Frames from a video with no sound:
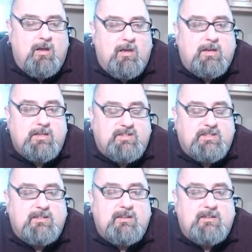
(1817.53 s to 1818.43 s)
Because
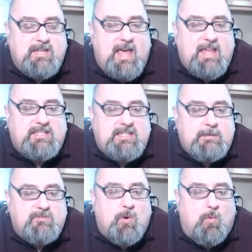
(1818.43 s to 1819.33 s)
10
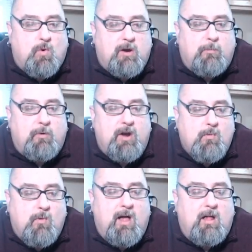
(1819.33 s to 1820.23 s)
seems to work pretty
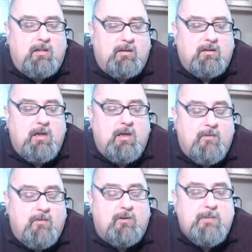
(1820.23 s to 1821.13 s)
well
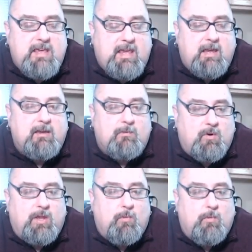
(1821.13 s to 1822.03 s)
for me,
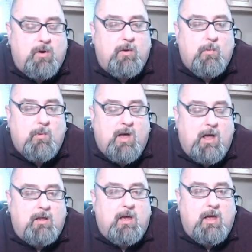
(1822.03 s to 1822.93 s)
really, really
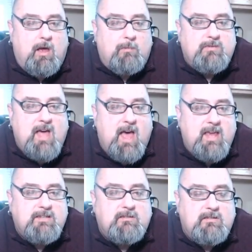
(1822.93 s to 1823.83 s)
well.
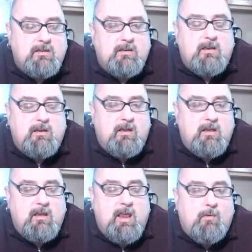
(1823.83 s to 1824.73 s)
9,
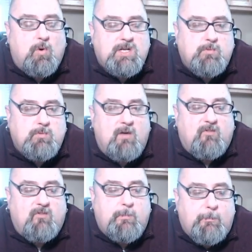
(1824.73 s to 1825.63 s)
it works well
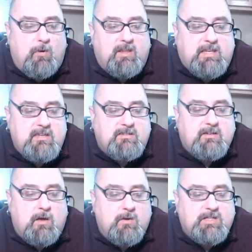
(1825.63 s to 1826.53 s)
for people on the East
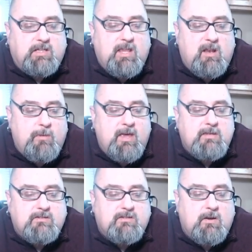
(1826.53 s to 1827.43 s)
Coast a little bit,
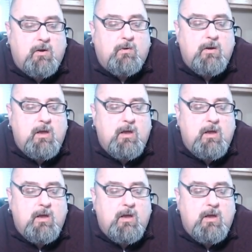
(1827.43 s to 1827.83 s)
so...